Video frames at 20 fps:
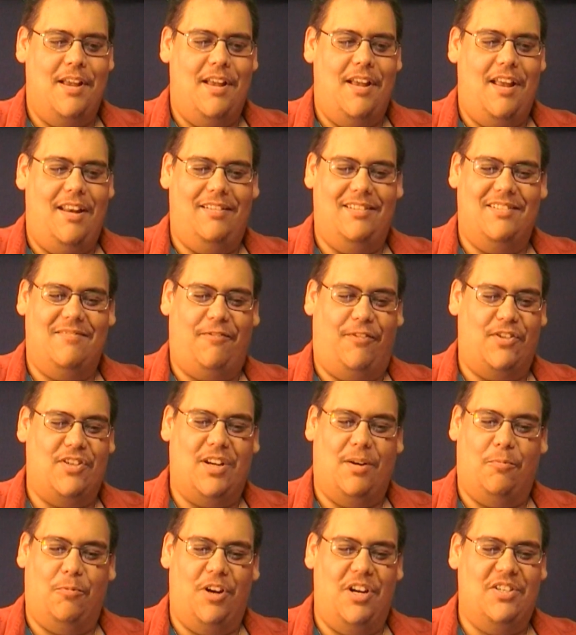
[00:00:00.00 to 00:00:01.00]
And for
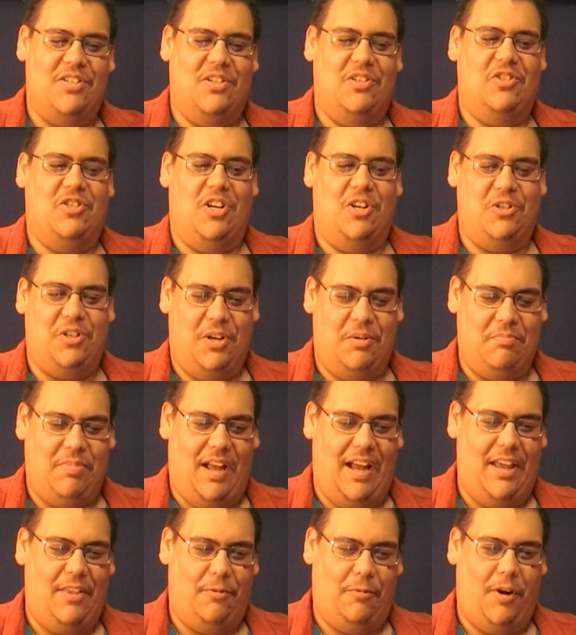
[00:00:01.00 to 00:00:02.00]
some reason, judging
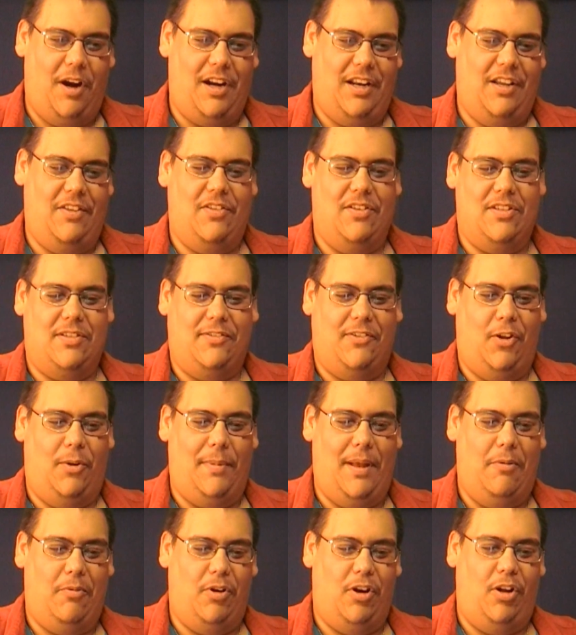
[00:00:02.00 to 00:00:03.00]
by the writing in this film,
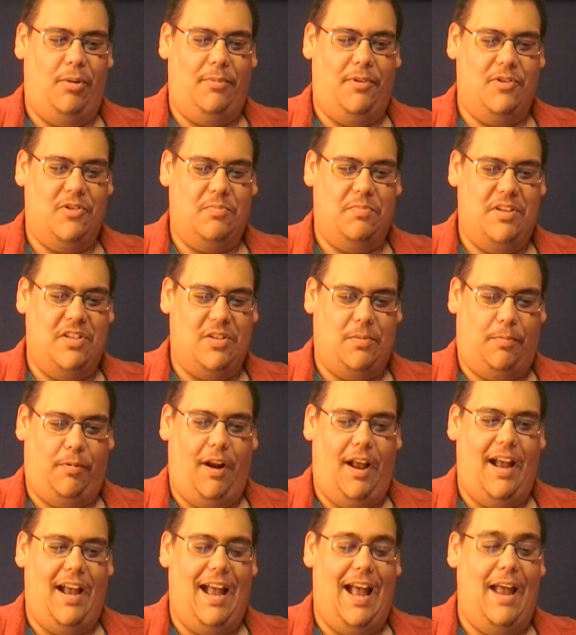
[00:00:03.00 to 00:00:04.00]
I would almost be
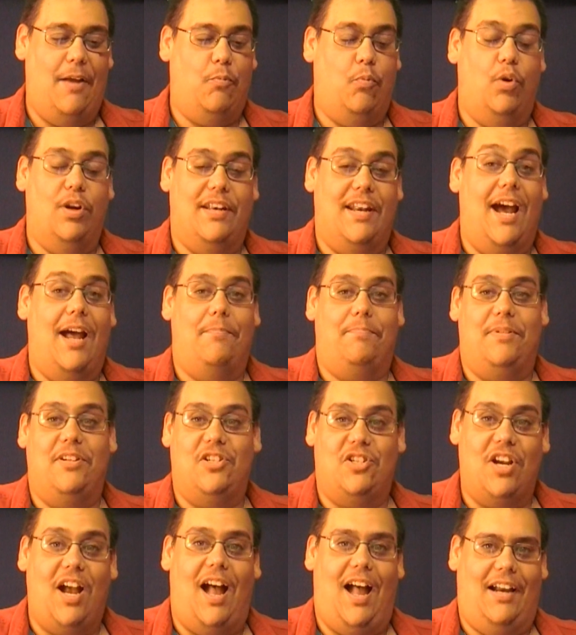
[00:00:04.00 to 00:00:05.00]
surprised. I would not be
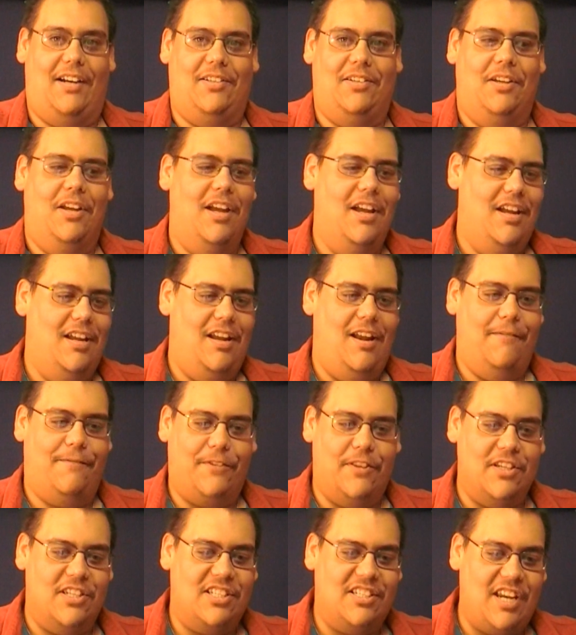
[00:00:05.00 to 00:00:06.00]
shocked if
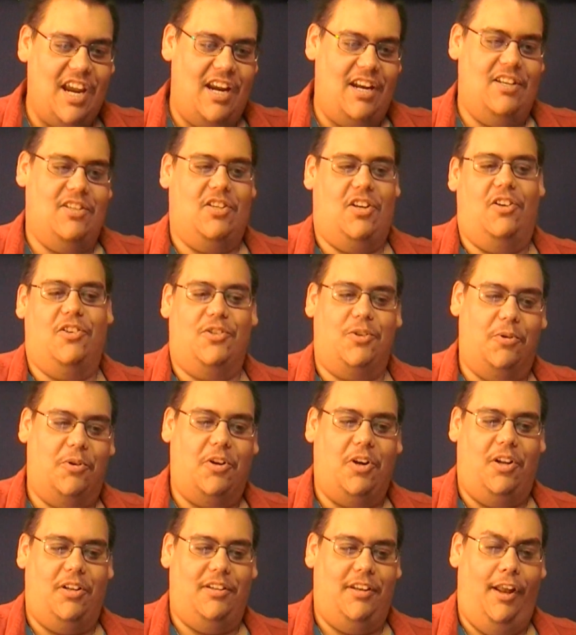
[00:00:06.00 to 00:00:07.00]
the state is also
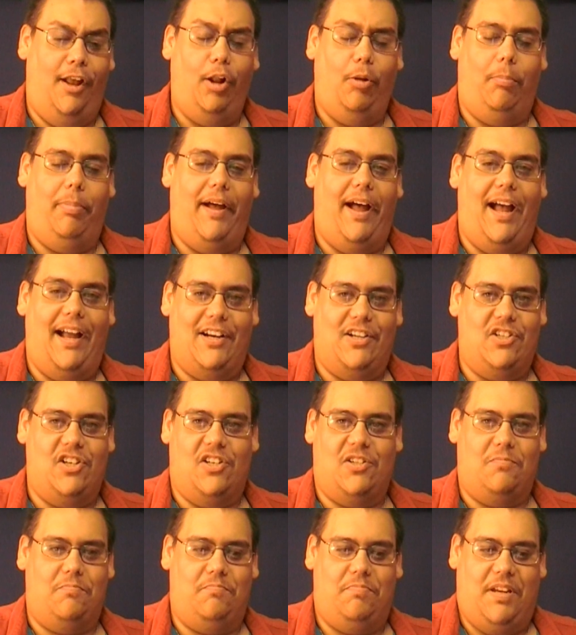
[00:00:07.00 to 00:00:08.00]
called Nilbog
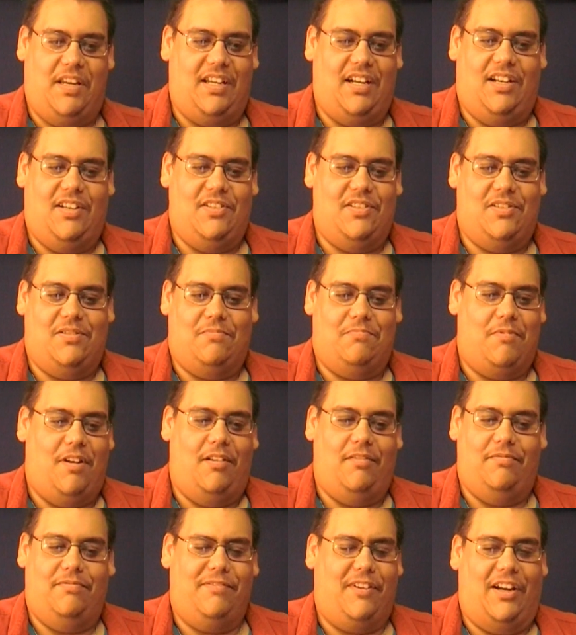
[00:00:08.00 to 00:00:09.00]
just because
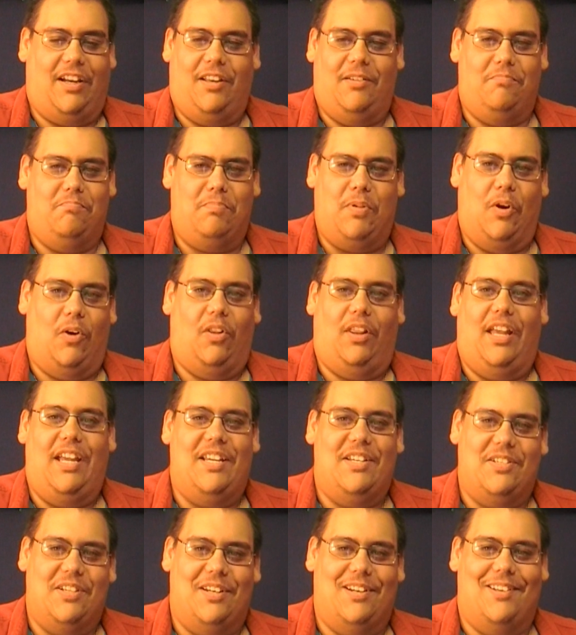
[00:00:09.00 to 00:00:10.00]
of fucking pure
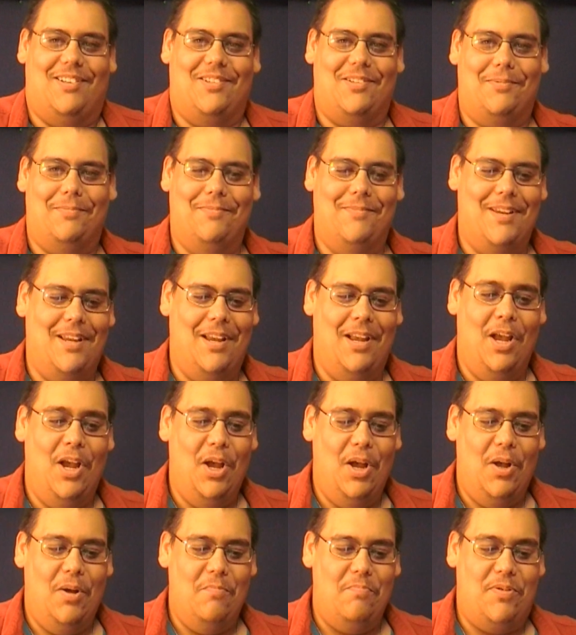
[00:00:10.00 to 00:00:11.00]
laziness.
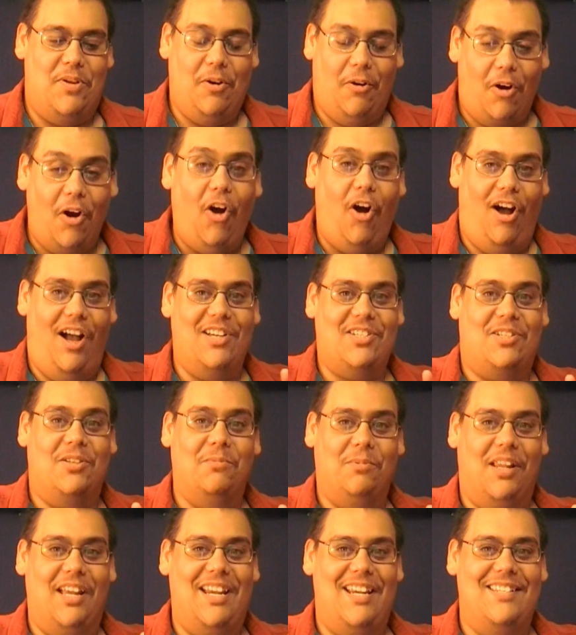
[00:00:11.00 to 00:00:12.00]
Pure
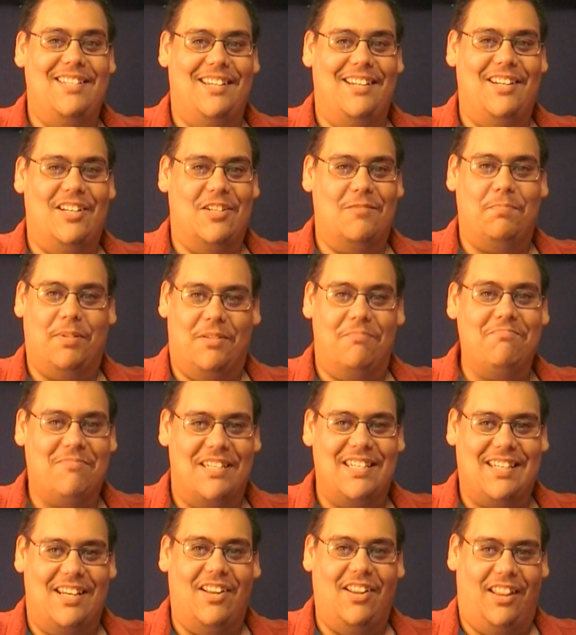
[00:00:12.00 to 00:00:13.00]
awesome laziness, but
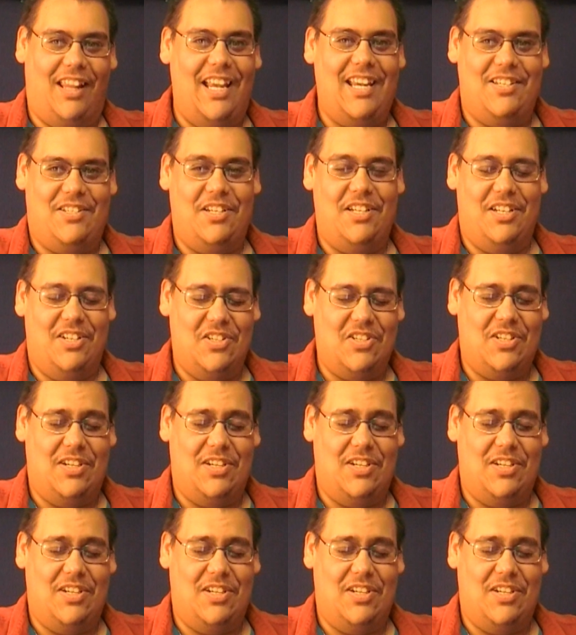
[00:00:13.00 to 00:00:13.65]
still laziness